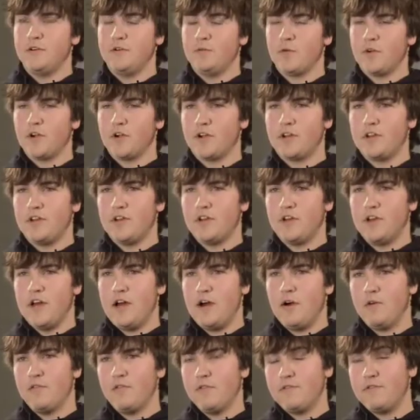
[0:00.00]
can work
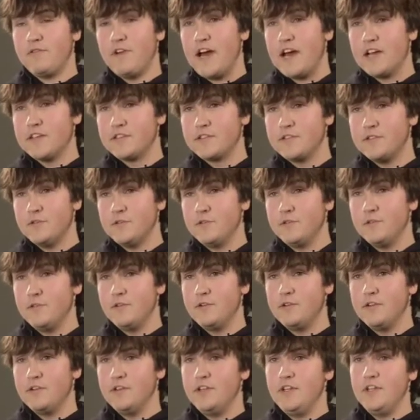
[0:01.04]
however fast you
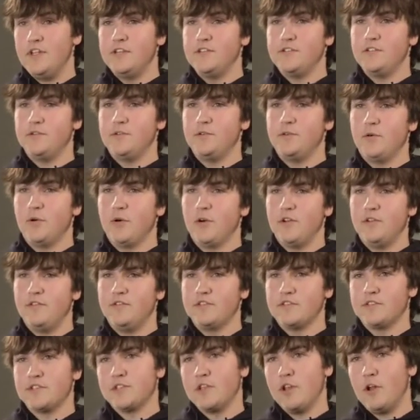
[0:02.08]
need to or
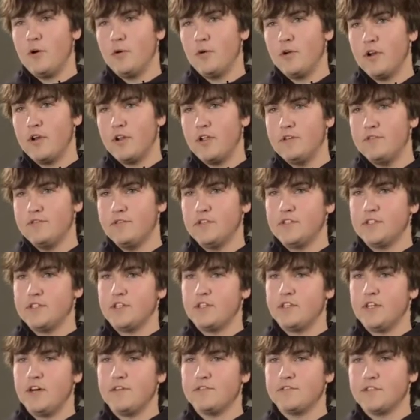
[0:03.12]
even slower if it's a
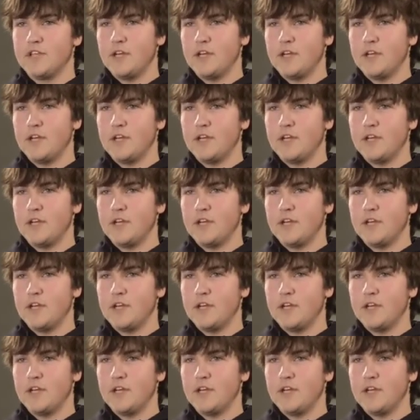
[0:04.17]
tough